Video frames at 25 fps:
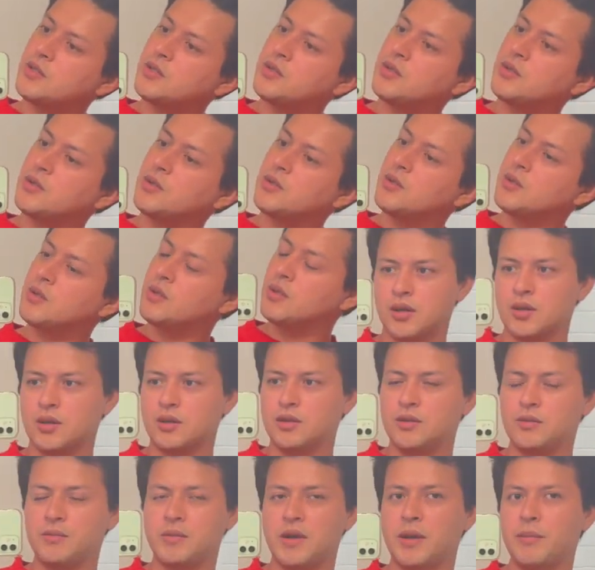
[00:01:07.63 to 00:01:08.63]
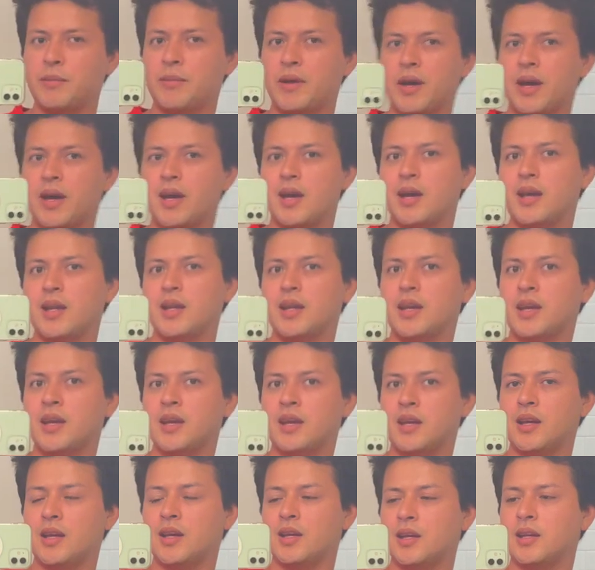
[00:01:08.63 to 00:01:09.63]
to go do my bed
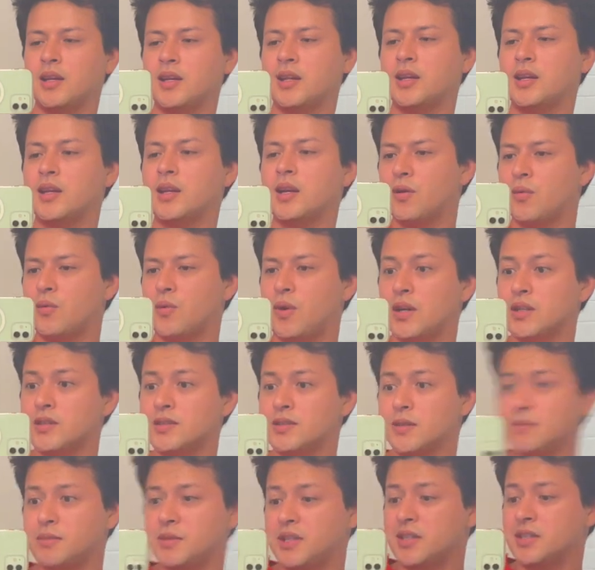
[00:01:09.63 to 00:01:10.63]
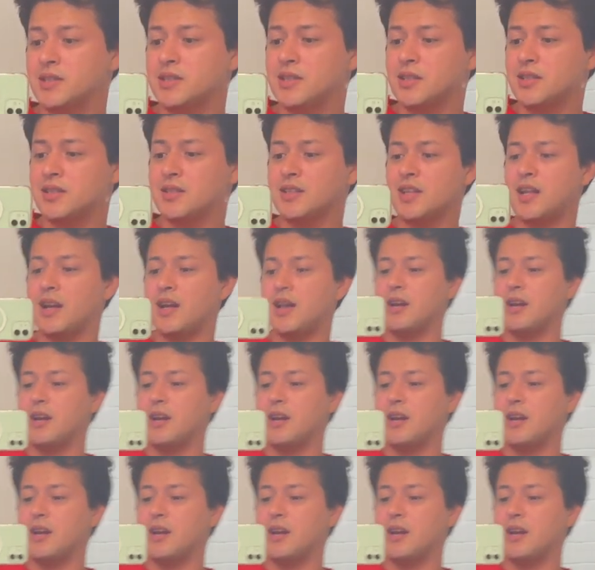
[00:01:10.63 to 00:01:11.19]
and wash some dishes that I